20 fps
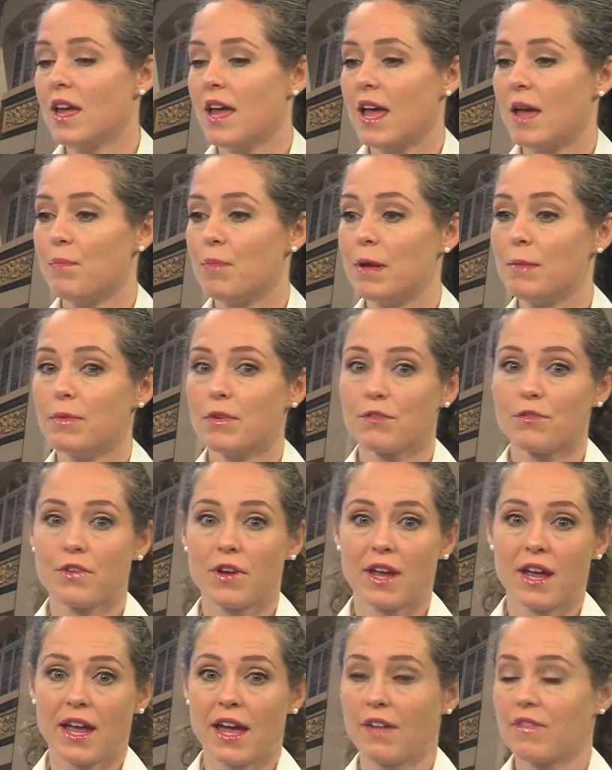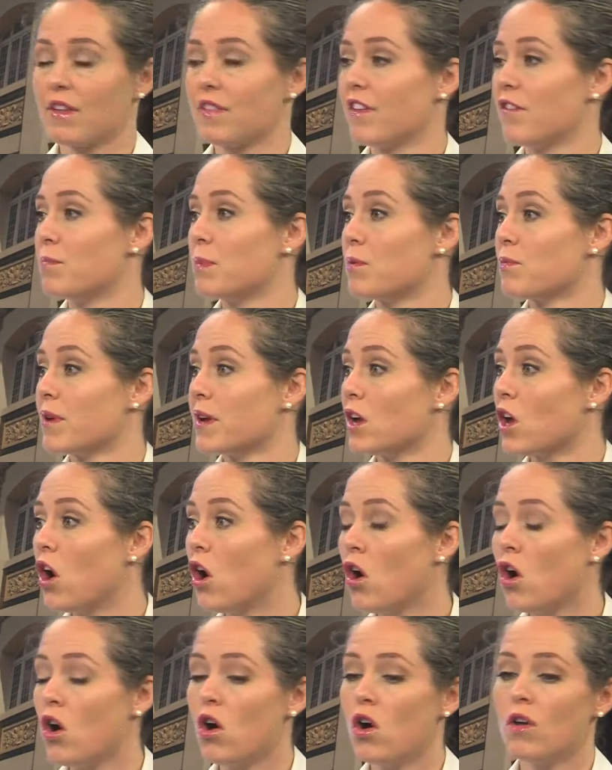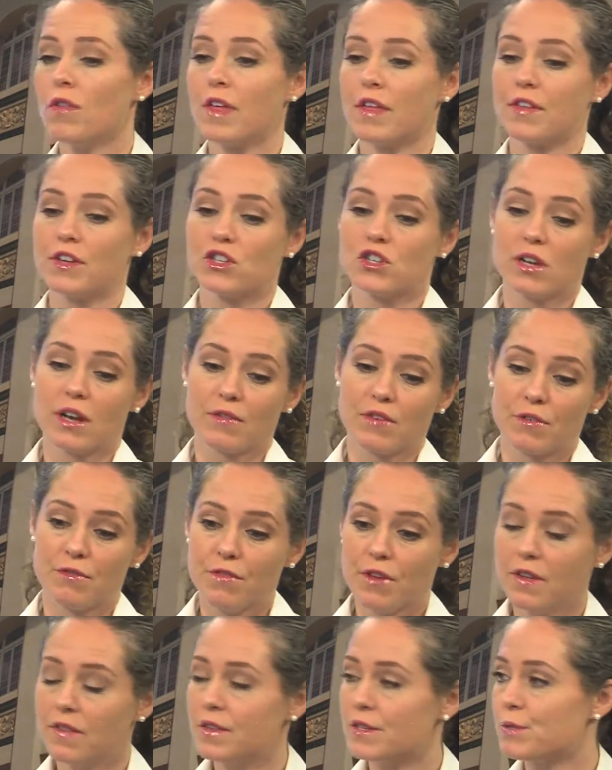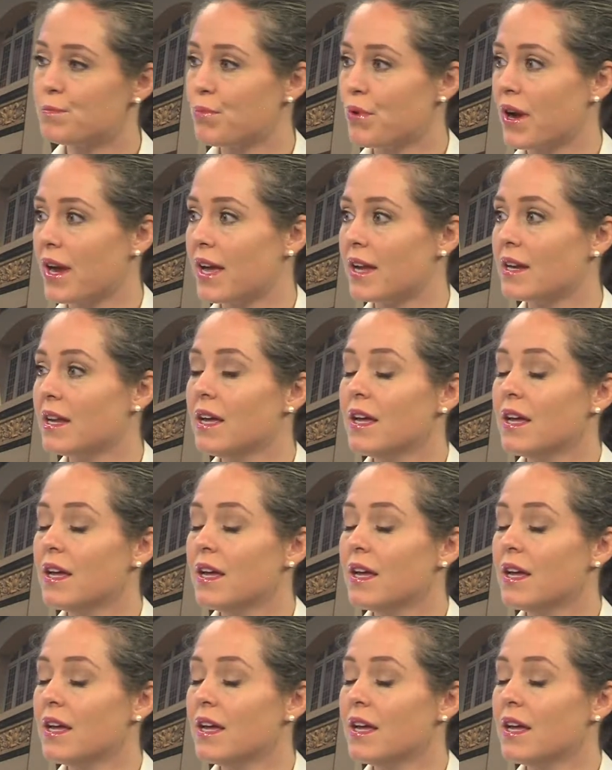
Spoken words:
and people are freaking out that they've been recalled, that they should never feed this brand.